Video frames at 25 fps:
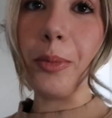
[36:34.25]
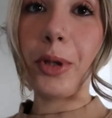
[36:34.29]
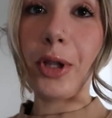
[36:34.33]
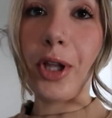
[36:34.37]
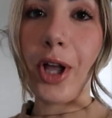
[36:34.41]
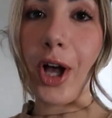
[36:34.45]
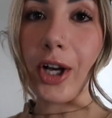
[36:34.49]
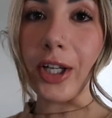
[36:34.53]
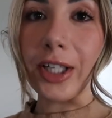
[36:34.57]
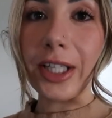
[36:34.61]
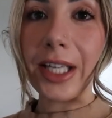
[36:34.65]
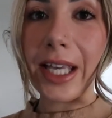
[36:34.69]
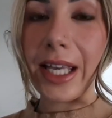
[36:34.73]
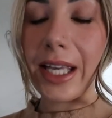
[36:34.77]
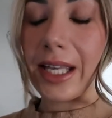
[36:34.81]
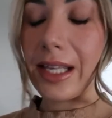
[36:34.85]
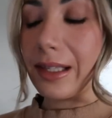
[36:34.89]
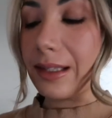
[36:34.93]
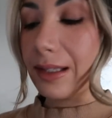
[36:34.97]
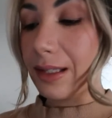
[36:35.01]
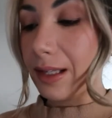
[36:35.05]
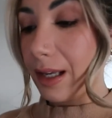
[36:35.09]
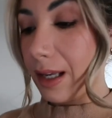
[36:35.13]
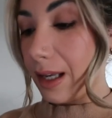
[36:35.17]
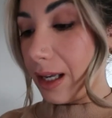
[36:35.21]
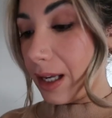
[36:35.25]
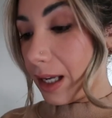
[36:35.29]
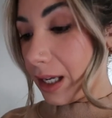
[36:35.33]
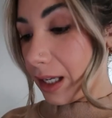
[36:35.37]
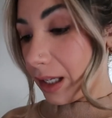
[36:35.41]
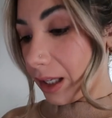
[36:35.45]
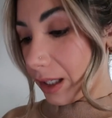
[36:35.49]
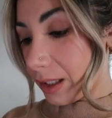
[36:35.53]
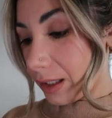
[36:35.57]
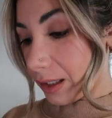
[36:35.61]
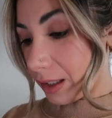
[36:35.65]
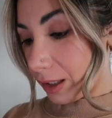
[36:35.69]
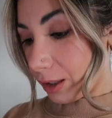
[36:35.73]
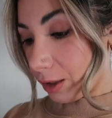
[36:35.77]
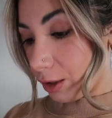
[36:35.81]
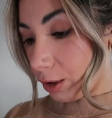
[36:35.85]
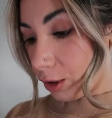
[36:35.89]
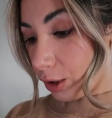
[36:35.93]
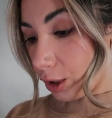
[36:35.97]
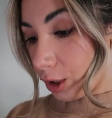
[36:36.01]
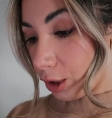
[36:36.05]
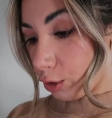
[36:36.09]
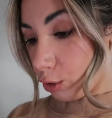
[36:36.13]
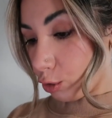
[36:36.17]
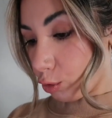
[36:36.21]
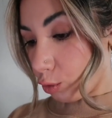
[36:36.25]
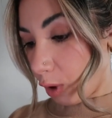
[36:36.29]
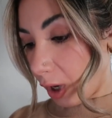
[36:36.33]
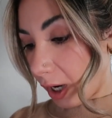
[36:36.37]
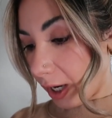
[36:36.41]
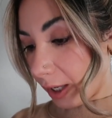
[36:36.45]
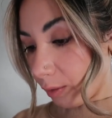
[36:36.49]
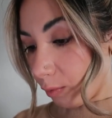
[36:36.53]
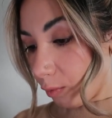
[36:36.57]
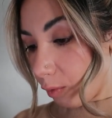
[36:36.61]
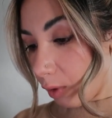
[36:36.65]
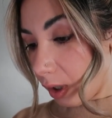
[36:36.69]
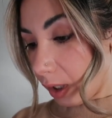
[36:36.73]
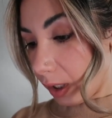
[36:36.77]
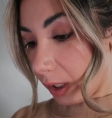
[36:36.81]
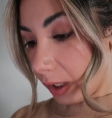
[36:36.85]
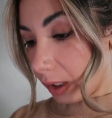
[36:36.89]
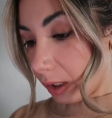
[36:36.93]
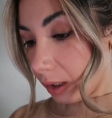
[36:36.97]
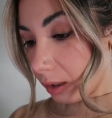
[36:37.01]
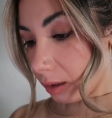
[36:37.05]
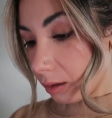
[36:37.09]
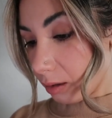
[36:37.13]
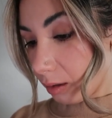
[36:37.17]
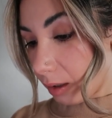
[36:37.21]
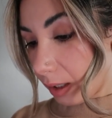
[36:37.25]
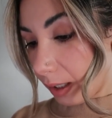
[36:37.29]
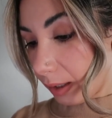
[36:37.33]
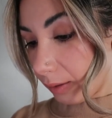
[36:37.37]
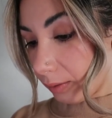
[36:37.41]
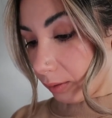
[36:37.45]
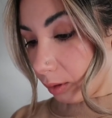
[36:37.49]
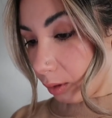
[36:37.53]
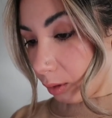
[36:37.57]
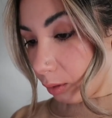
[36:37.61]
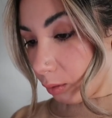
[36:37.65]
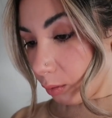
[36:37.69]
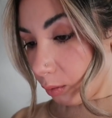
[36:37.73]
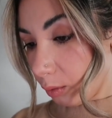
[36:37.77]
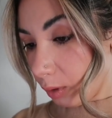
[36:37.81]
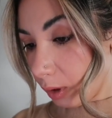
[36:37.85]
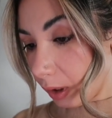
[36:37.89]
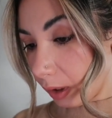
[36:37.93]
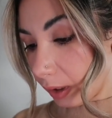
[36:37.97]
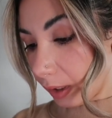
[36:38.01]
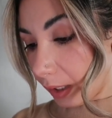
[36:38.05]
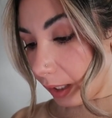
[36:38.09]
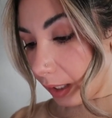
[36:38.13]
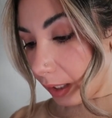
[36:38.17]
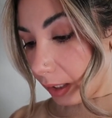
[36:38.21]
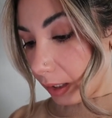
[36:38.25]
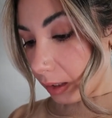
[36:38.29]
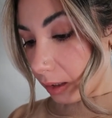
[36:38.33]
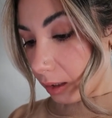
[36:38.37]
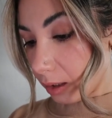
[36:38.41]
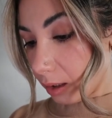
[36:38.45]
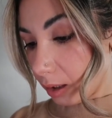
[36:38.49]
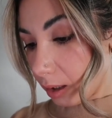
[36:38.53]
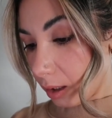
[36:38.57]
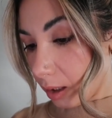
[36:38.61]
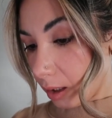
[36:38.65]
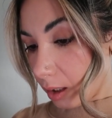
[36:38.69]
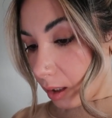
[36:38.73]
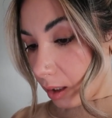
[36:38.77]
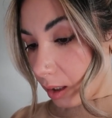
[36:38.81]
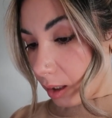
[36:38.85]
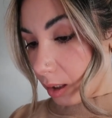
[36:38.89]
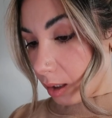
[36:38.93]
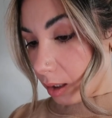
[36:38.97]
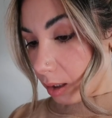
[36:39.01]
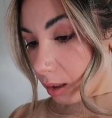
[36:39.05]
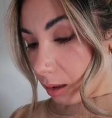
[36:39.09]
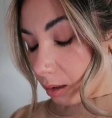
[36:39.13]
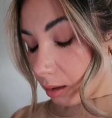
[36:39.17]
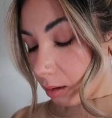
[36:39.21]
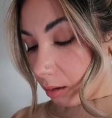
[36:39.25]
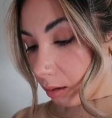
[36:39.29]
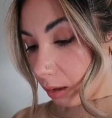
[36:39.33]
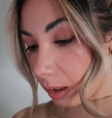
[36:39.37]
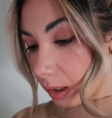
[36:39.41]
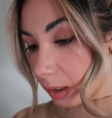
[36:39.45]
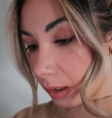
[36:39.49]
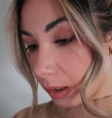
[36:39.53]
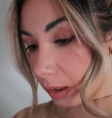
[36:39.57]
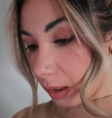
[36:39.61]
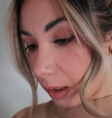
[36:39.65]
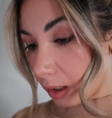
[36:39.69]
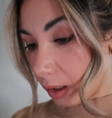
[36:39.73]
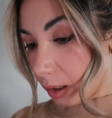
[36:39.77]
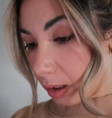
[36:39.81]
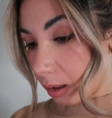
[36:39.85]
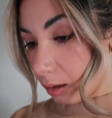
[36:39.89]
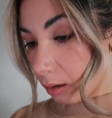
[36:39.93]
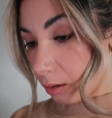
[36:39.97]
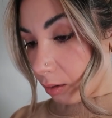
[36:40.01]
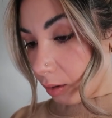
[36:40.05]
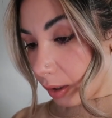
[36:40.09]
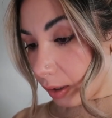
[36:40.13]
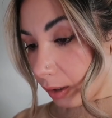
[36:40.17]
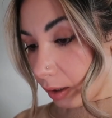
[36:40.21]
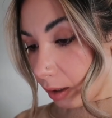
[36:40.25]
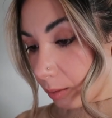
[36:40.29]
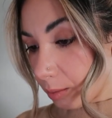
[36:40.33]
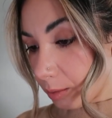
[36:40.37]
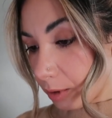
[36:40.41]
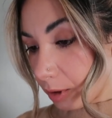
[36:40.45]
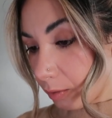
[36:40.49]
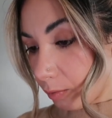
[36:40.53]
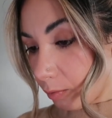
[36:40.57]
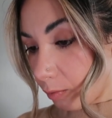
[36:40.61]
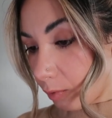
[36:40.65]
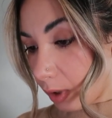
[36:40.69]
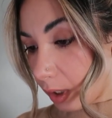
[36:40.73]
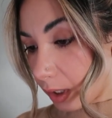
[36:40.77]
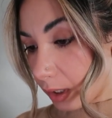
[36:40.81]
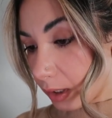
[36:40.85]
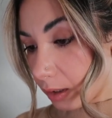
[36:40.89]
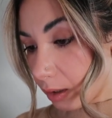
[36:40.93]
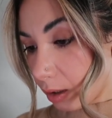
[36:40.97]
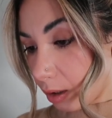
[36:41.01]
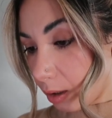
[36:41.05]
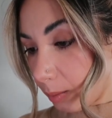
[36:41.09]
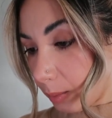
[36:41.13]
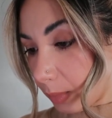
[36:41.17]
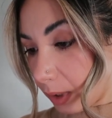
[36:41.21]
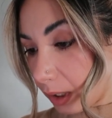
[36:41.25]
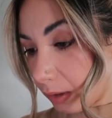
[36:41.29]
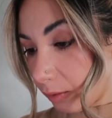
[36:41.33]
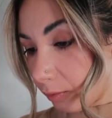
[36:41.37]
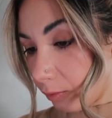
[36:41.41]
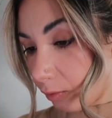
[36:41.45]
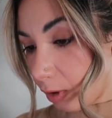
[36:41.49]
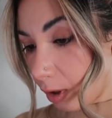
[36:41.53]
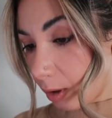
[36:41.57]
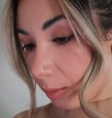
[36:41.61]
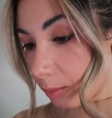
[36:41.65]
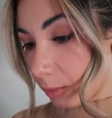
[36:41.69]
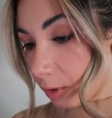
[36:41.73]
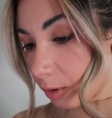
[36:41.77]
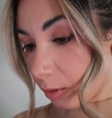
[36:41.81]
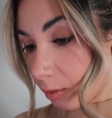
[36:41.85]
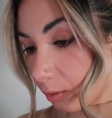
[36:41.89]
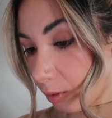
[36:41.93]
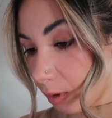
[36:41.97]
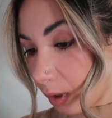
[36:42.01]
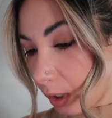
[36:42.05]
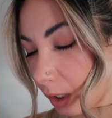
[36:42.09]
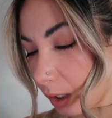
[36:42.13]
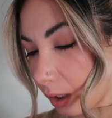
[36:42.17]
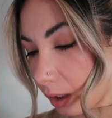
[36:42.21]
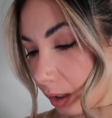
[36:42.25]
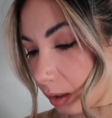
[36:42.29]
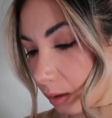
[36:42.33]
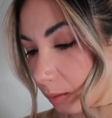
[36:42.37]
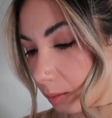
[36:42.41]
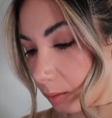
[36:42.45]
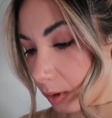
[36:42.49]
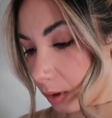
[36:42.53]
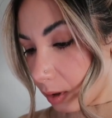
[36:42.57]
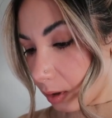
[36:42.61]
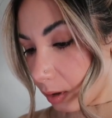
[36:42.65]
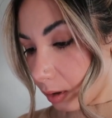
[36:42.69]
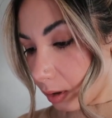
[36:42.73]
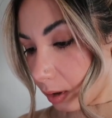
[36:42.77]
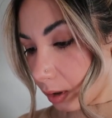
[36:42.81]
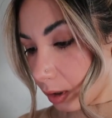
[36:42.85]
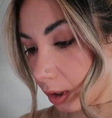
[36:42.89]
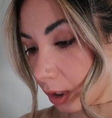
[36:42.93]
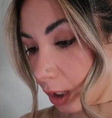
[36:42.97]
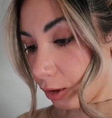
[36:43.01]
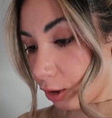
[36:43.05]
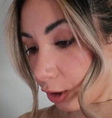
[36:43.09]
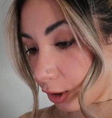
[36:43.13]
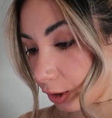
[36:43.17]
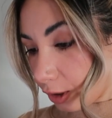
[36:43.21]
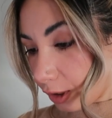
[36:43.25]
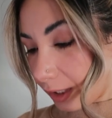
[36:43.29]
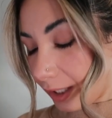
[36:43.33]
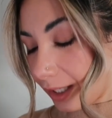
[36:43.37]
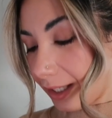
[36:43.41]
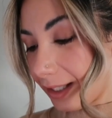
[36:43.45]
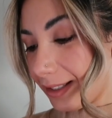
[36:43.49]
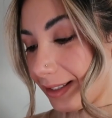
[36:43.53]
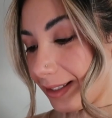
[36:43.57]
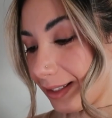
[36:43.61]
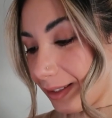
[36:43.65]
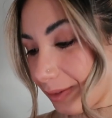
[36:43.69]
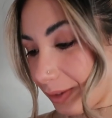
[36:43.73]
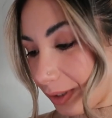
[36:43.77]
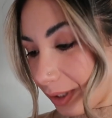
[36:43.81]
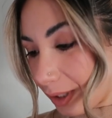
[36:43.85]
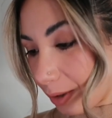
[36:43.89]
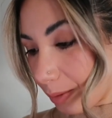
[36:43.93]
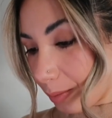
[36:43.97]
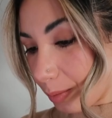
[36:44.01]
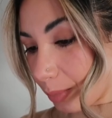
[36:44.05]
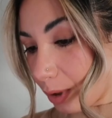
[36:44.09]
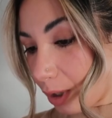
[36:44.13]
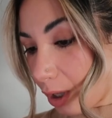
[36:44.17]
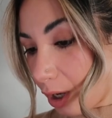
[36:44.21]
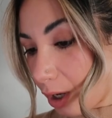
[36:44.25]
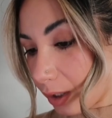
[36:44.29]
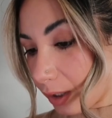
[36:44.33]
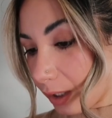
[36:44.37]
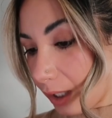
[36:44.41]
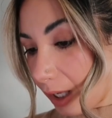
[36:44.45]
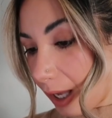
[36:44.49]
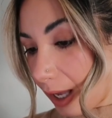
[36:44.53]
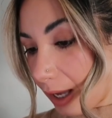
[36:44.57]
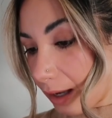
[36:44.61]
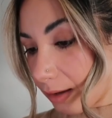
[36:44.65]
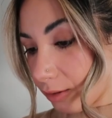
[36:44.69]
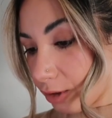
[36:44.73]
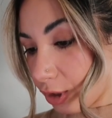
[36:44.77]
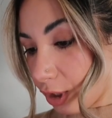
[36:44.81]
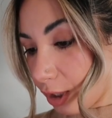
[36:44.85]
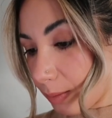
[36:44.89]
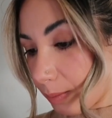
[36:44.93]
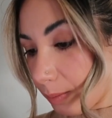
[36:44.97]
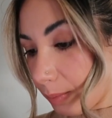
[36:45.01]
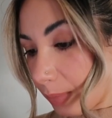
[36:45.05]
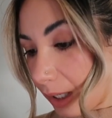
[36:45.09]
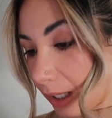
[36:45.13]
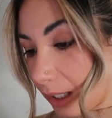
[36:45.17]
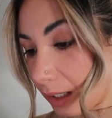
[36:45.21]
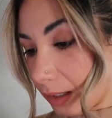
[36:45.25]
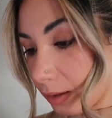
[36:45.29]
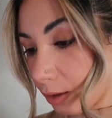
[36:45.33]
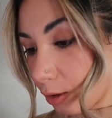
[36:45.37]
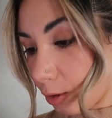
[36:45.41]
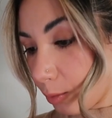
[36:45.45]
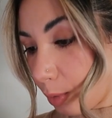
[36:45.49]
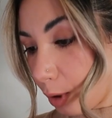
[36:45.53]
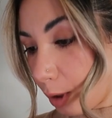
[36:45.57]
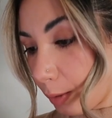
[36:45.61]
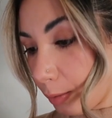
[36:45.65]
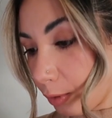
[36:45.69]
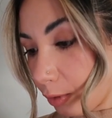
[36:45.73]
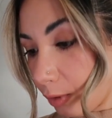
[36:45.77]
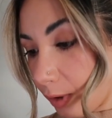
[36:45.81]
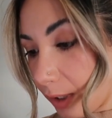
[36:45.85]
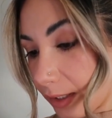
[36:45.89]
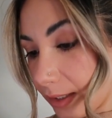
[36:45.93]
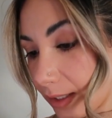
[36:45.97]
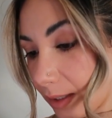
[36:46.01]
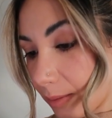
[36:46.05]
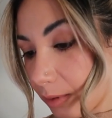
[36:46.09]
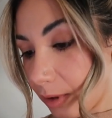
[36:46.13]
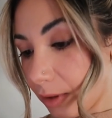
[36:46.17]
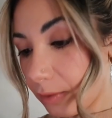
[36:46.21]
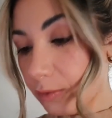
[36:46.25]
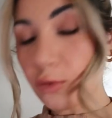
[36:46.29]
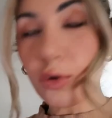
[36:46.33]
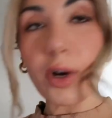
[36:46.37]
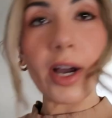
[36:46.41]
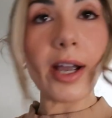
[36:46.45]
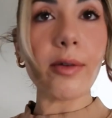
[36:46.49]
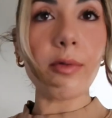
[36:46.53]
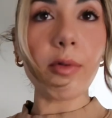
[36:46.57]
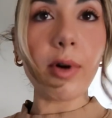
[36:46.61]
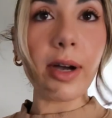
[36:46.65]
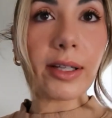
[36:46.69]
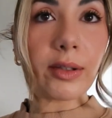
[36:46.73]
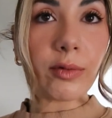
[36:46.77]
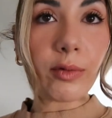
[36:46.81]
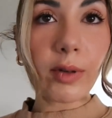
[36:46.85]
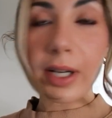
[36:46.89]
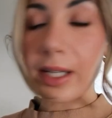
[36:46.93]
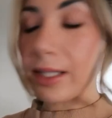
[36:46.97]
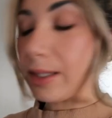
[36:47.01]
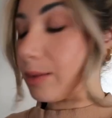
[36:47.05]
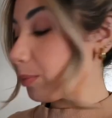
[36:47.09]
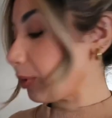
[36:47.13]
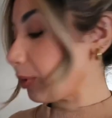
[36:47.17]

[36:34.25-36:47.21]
blanc is considered a dry wine so i have to google that so let's see. Dry types of wines are made from grapes. Da, da, da. Chardonnay, Sauvignon Blanc, and Champagnes are a popular example of dry white wines.